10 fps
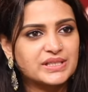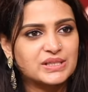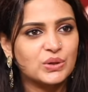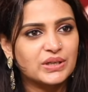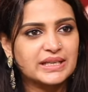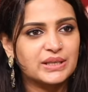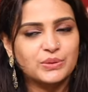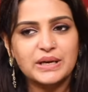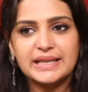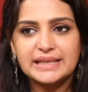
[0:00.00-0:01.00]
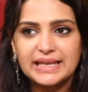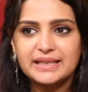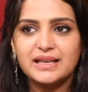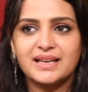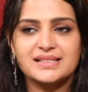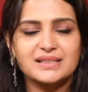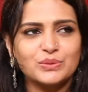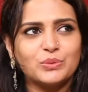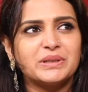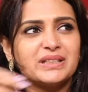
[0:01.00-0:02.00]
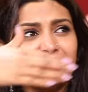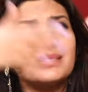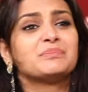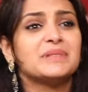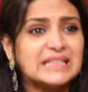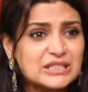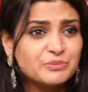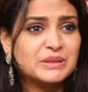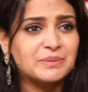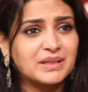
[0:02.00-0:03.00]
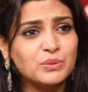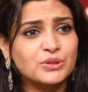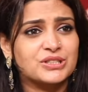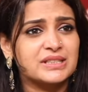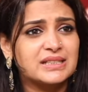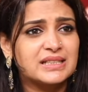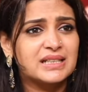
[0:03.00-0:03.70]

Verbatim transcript: It's not like, and I said, no, but then millions of people are watching.